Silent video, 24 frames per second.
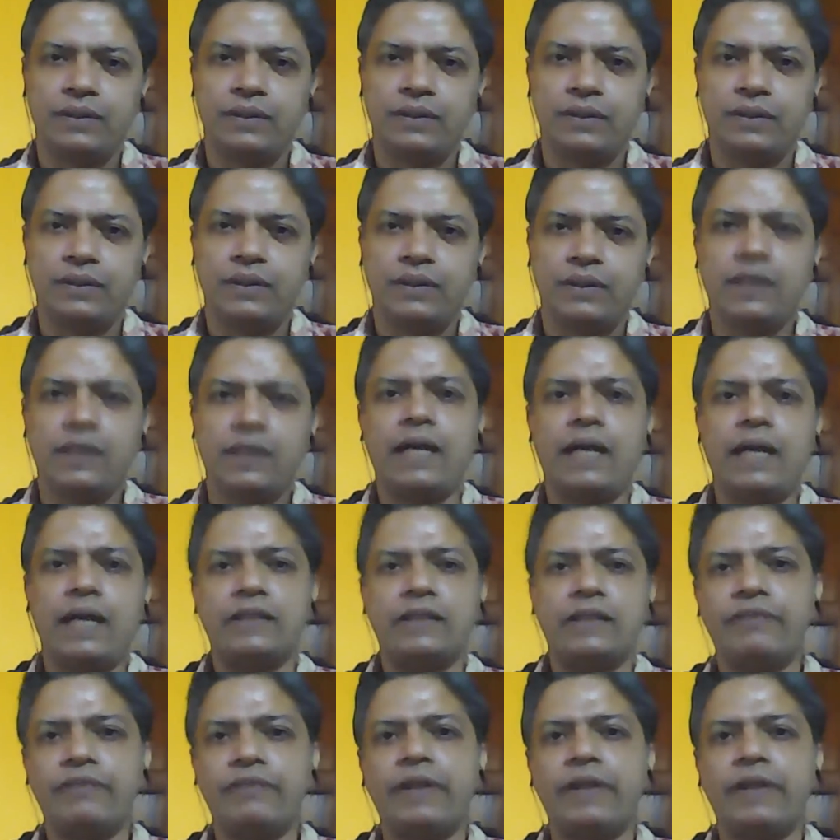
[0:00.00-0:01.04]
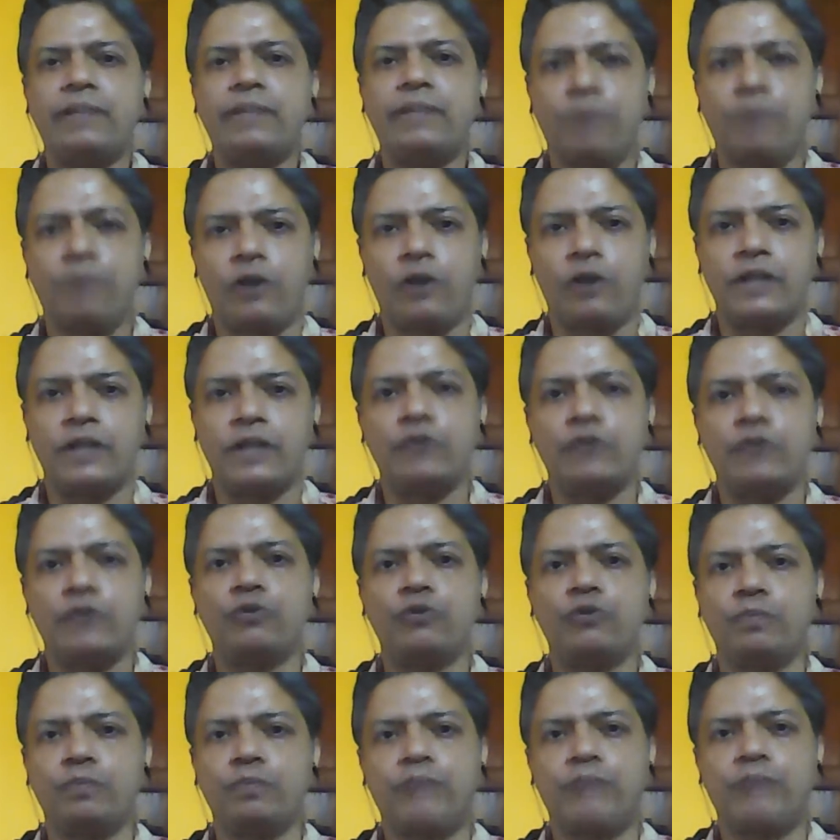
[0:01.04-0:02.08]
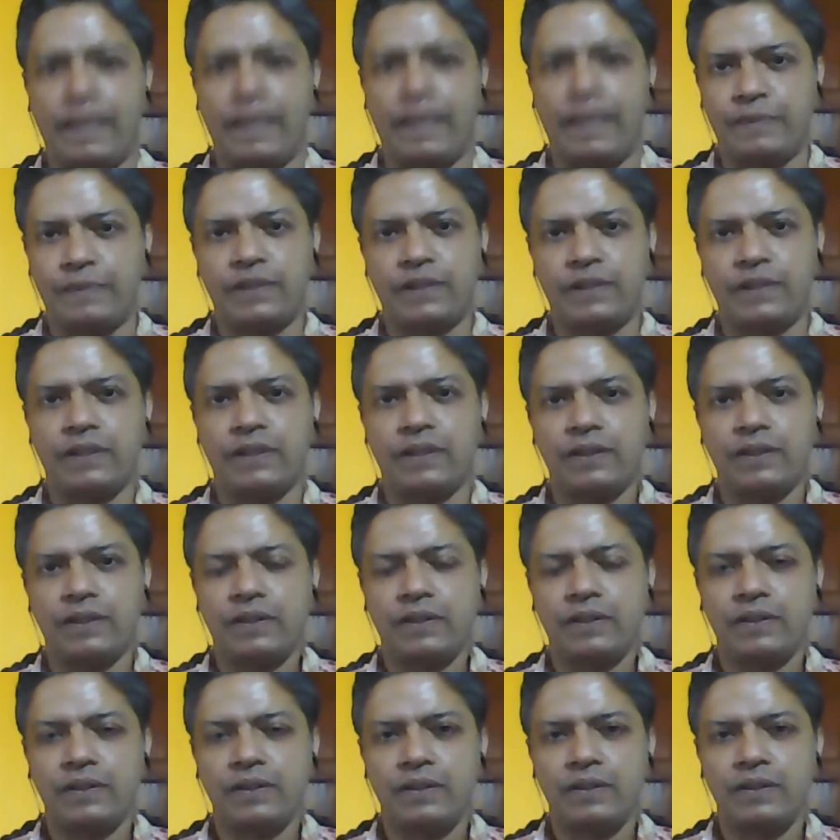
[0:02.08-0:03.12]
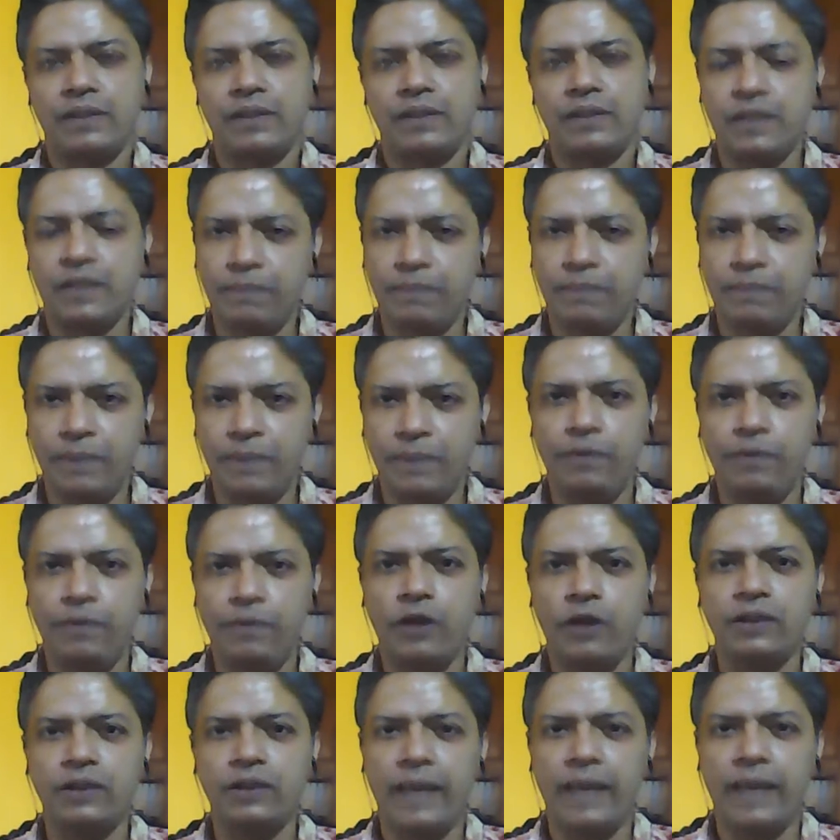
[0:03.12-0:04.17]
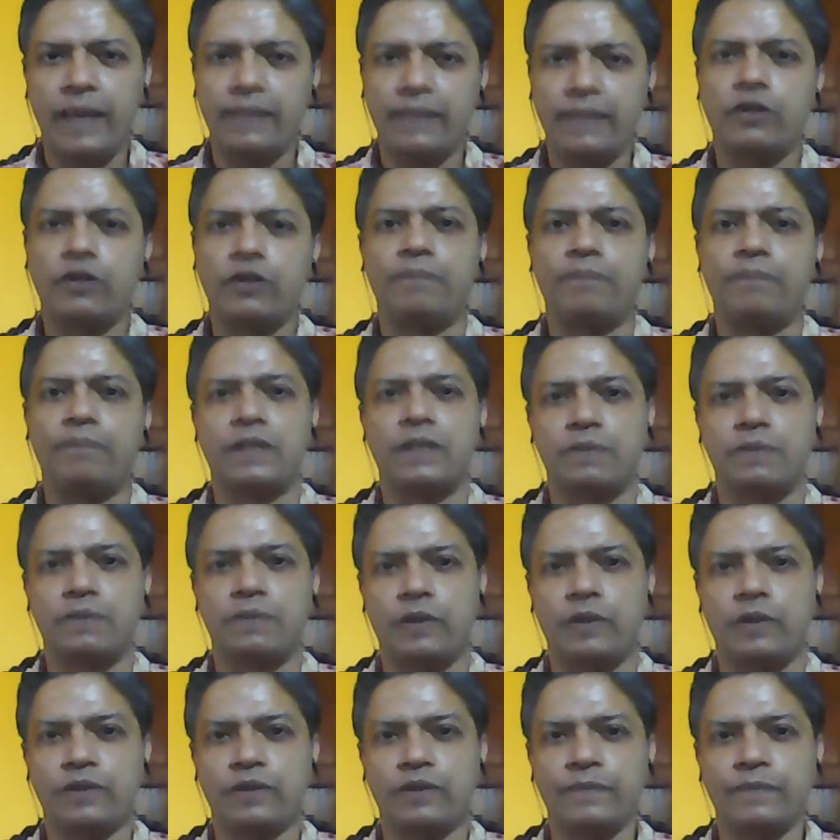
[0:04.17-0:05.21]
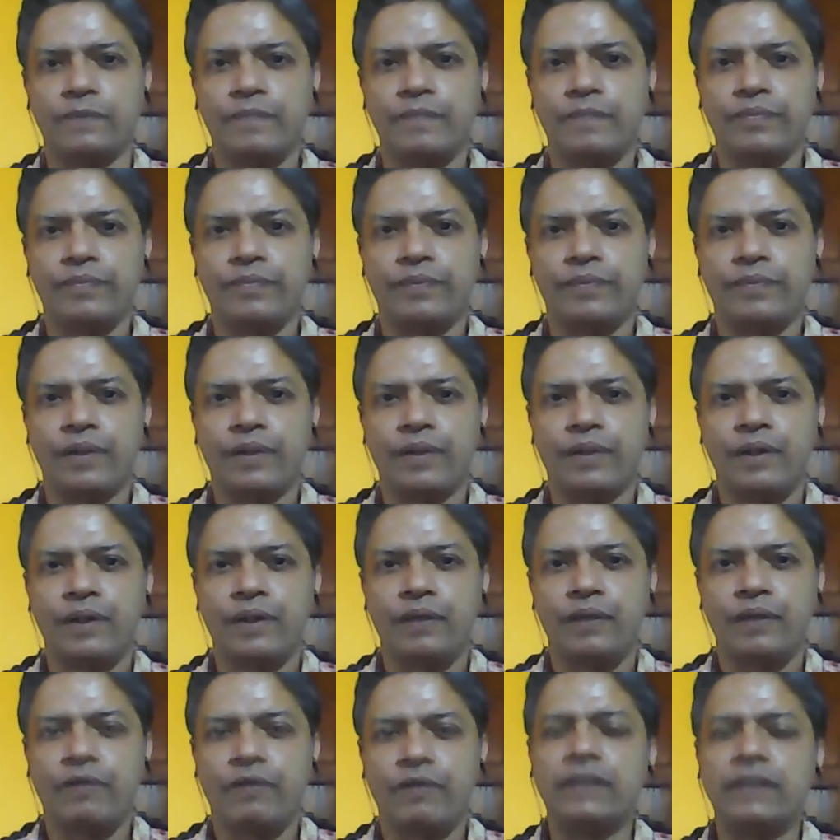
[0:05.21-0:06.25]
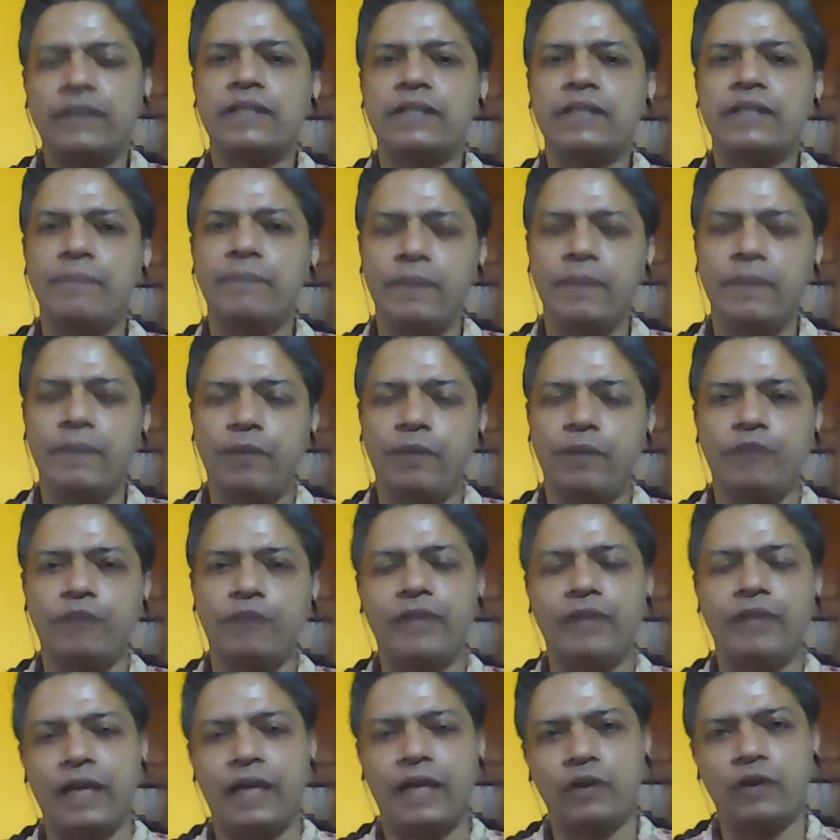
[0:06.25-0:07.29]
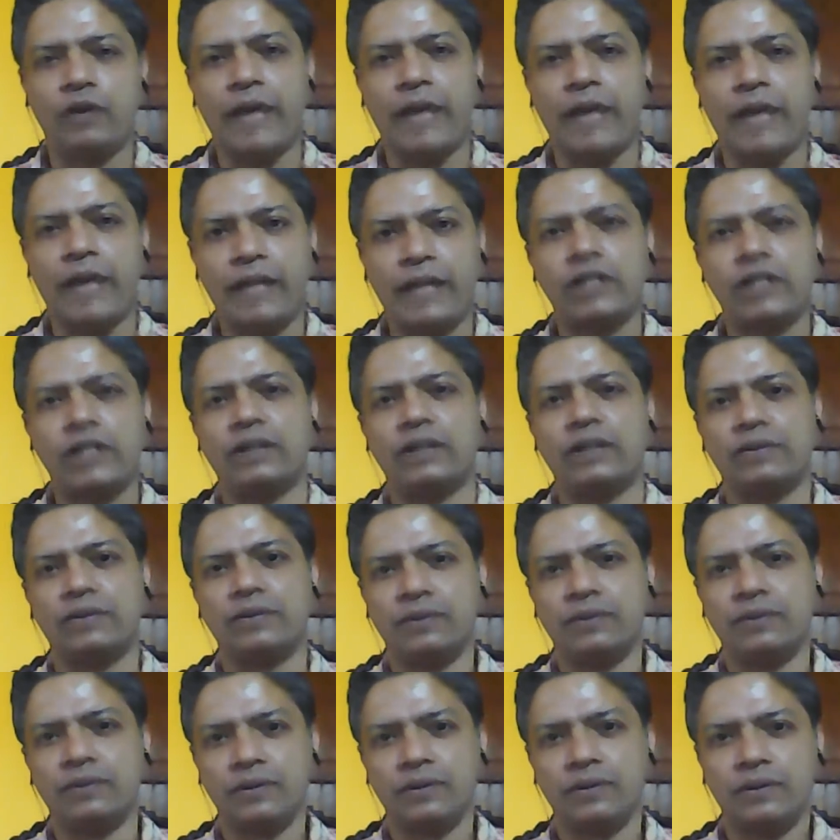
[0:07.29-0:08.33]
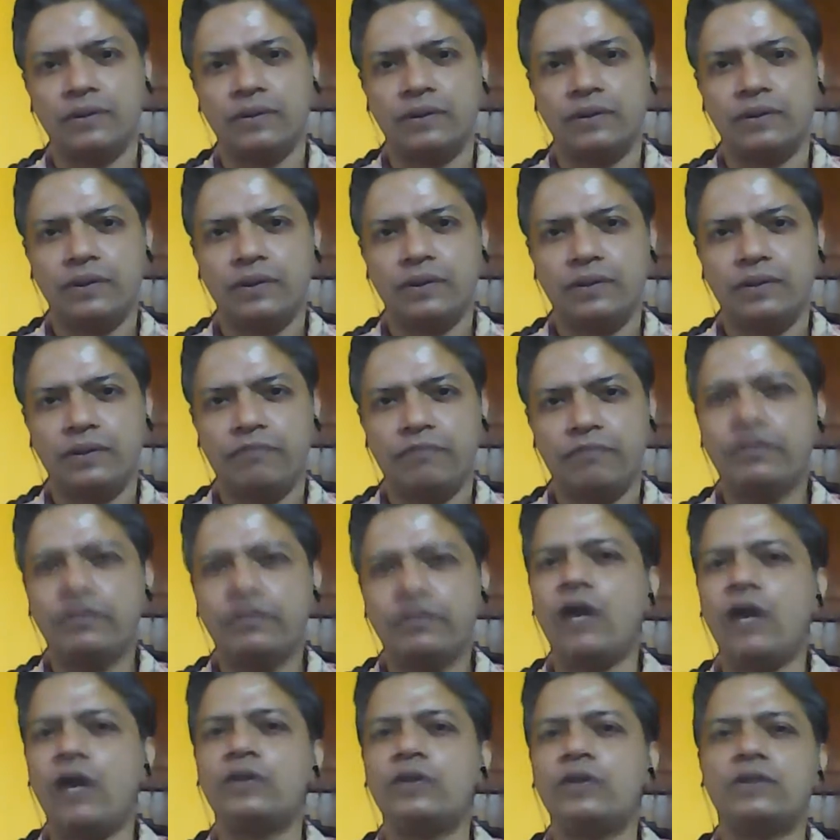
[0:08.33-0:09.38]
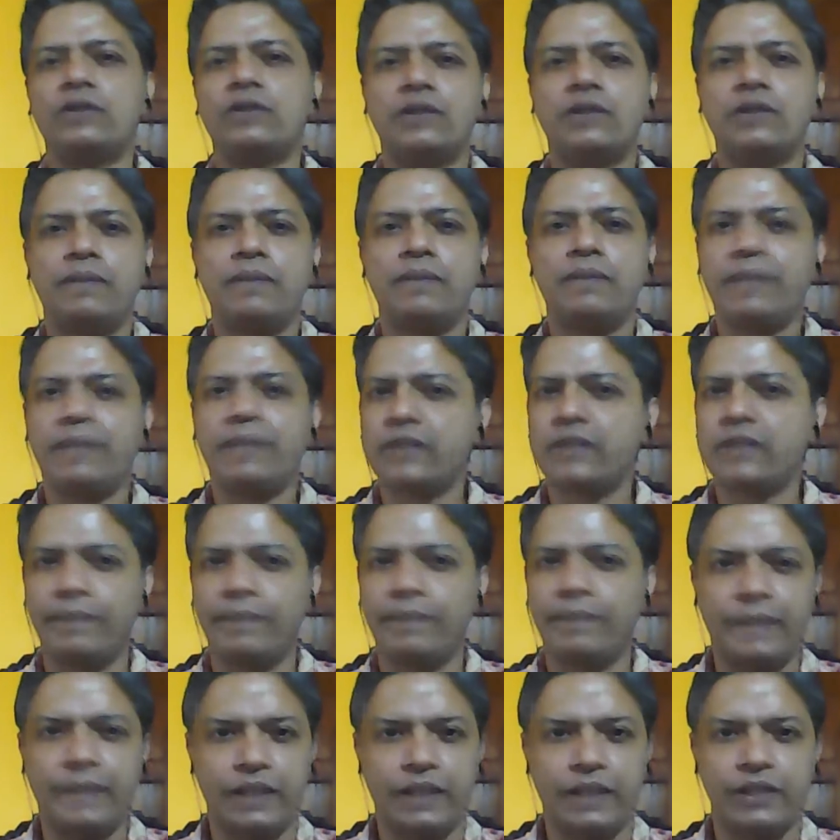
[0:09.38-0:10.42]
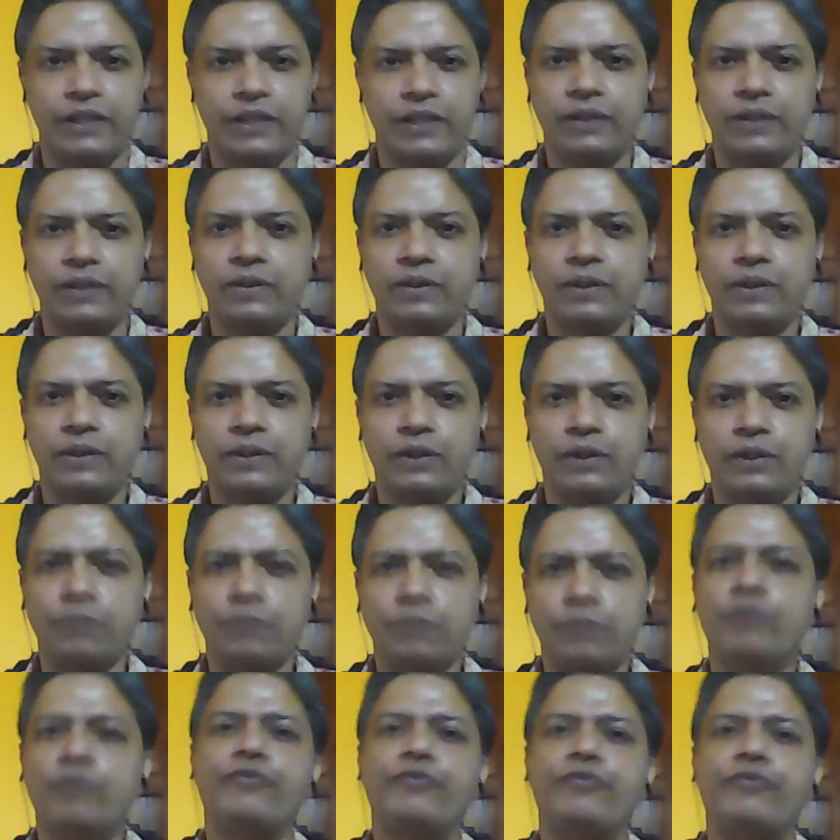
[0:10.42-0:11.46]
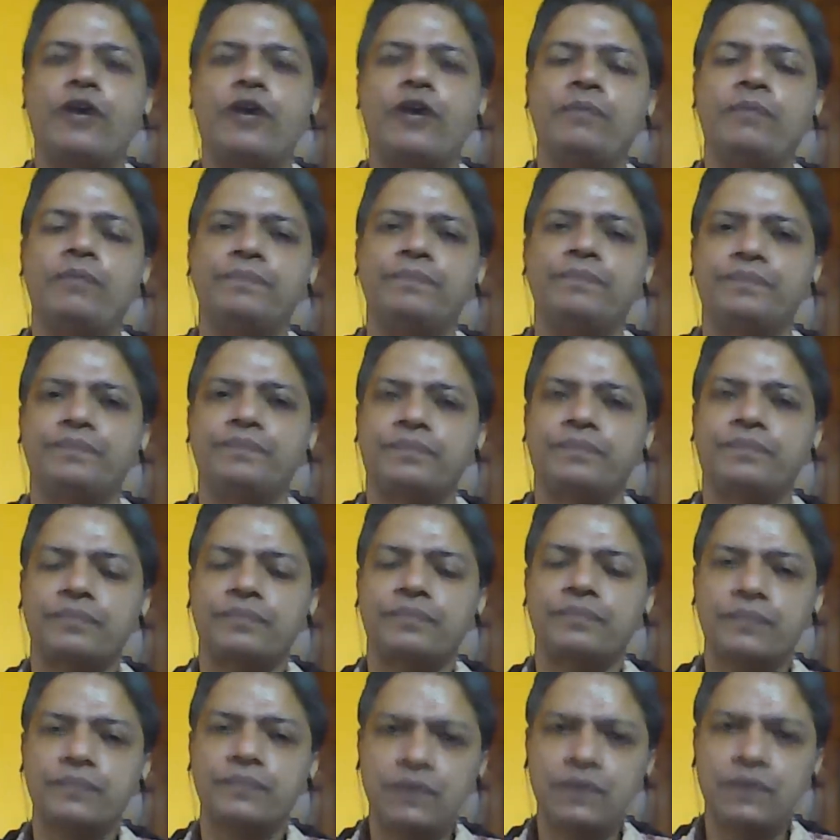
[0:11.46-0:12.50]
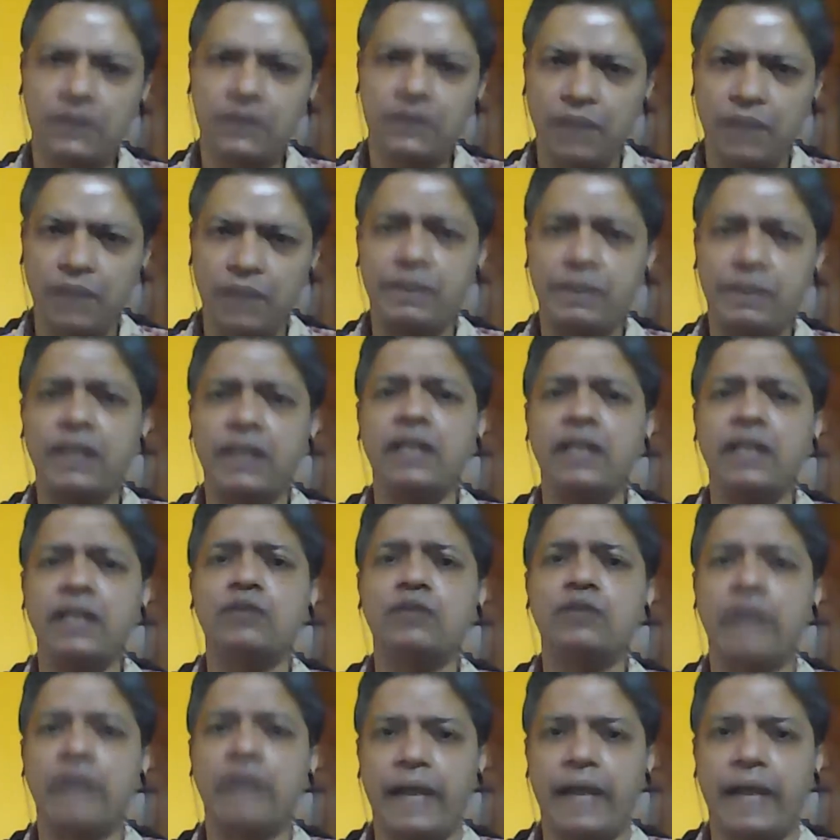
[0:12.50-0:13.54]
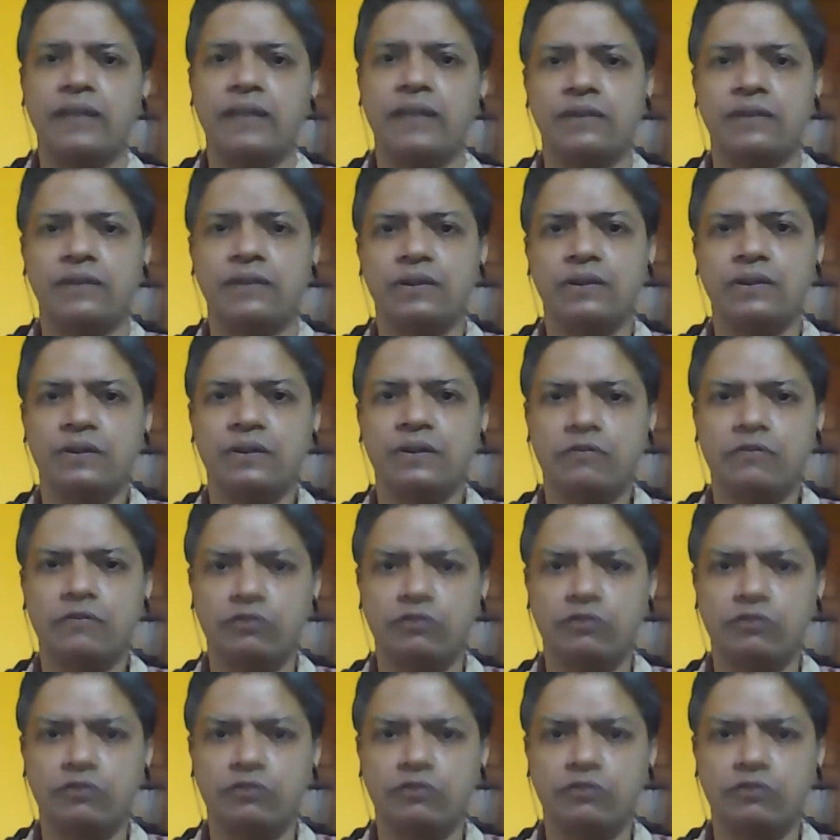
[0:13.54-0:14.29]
He classified the plot into 2 types: the simple plot and the complex plot. While the simple plot will allow the action without much complication to move from the beginning to the end through the